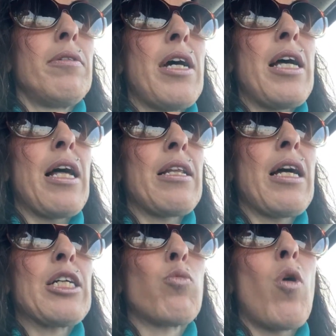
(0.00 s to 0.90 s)
And I
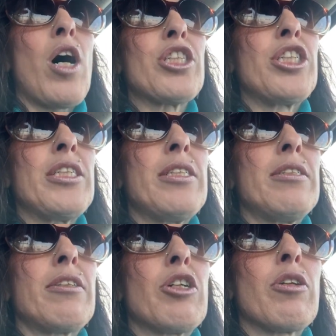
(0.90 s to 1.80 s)
liked
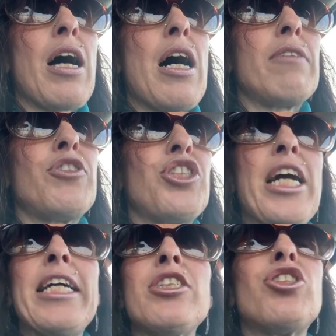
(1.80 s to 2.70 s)
watching their lives
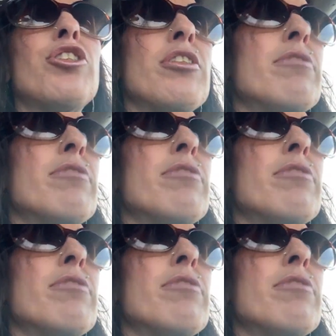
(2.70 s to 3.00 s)
change,